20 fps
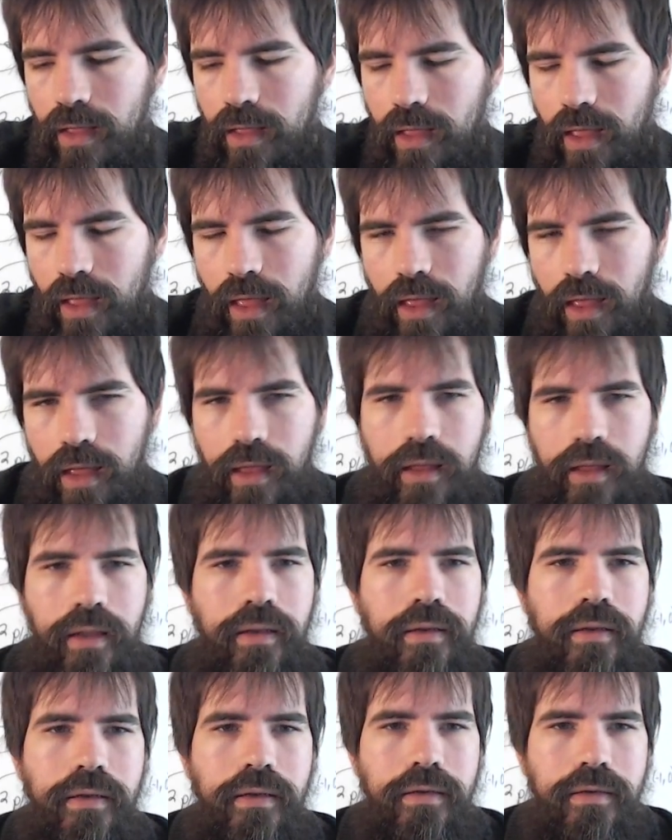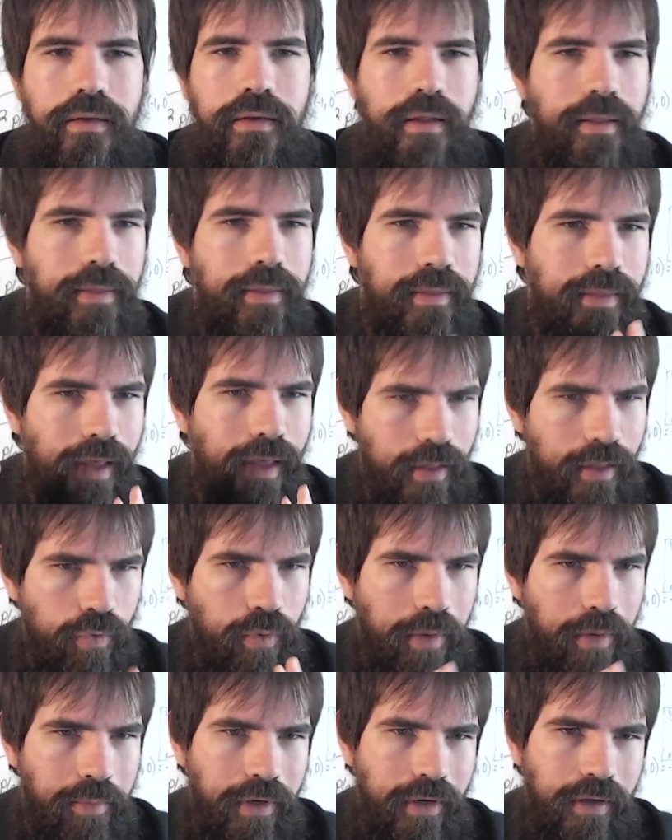and that's
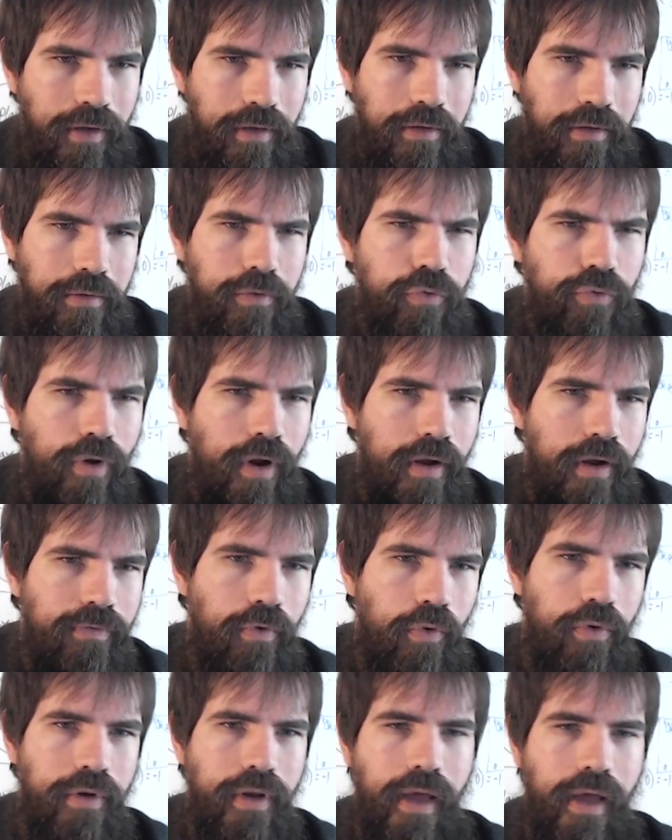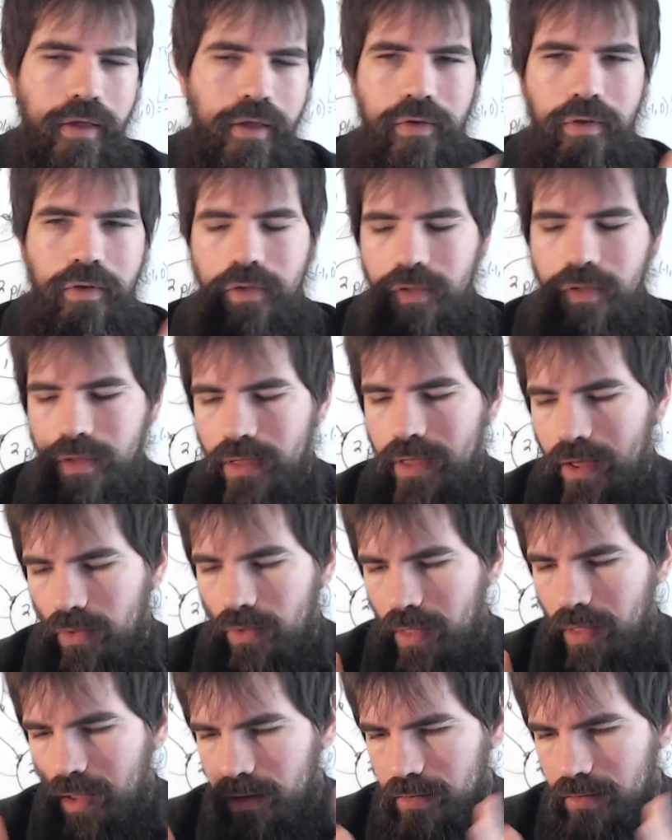what I'm gonna try for next and see how
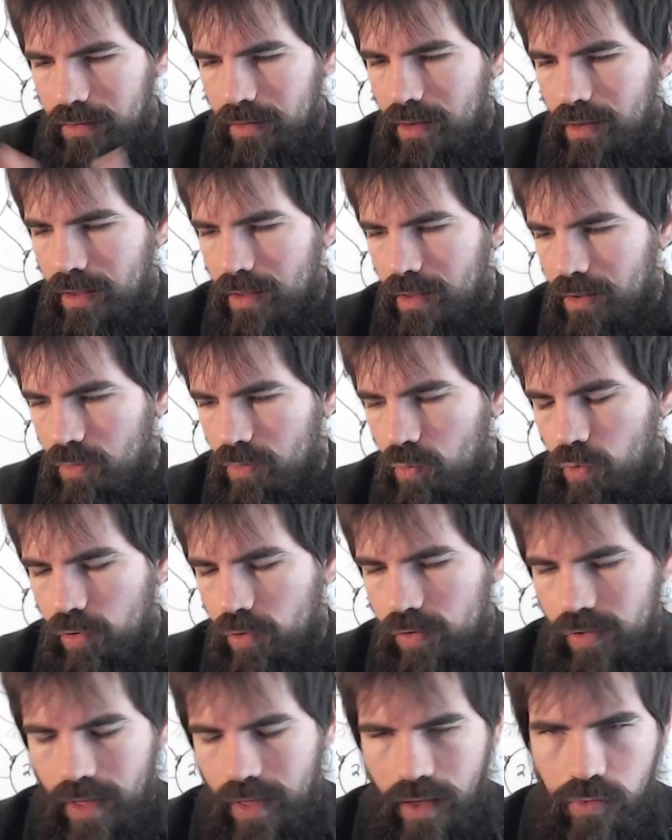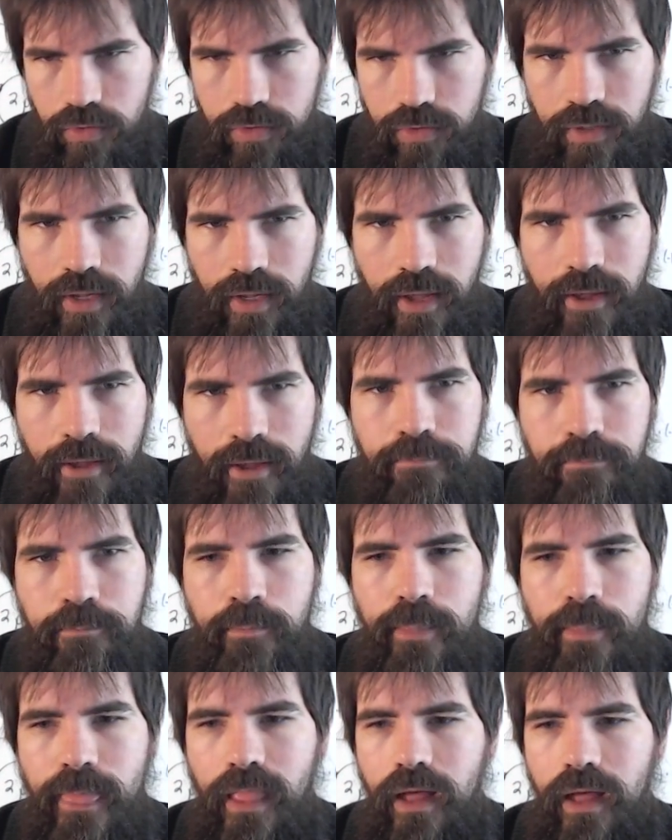that works out.
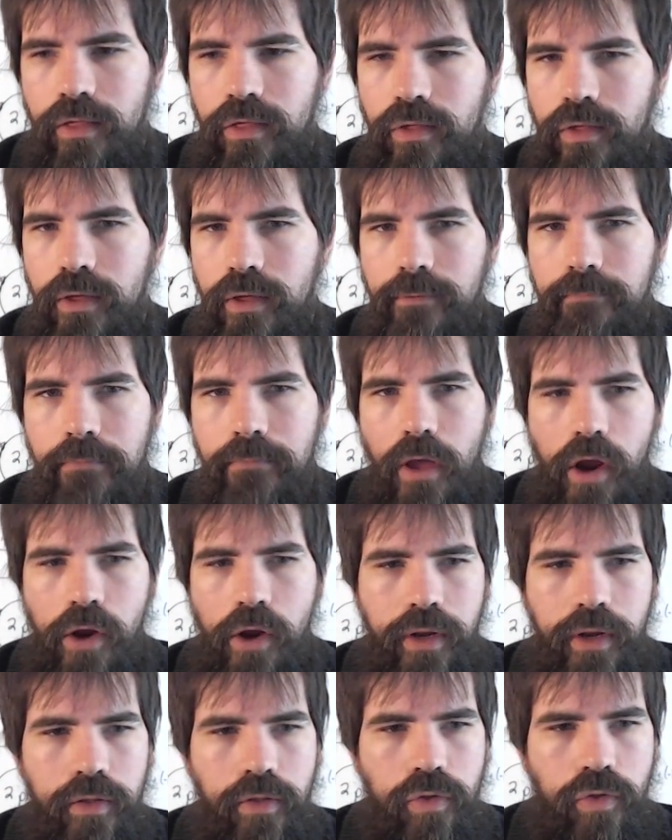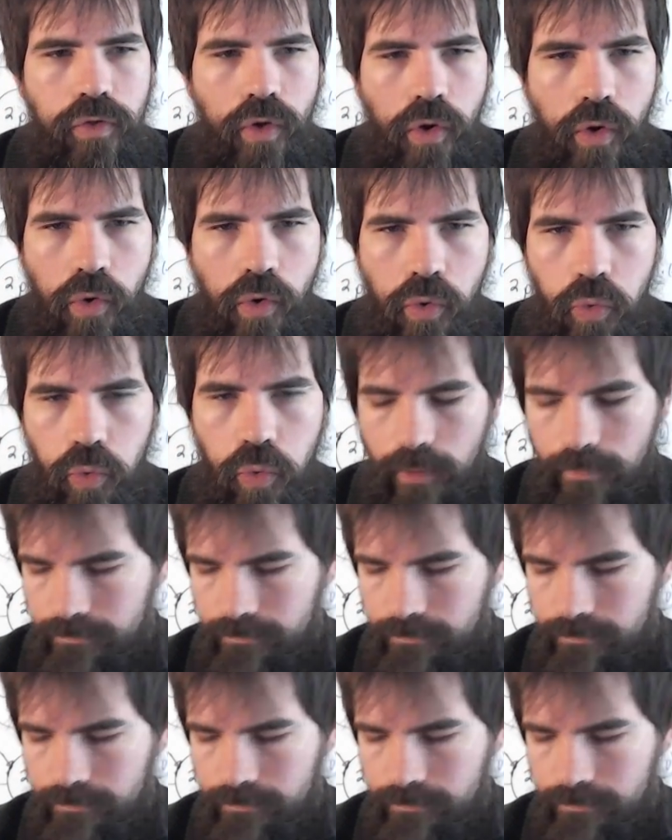Let's see. All right, so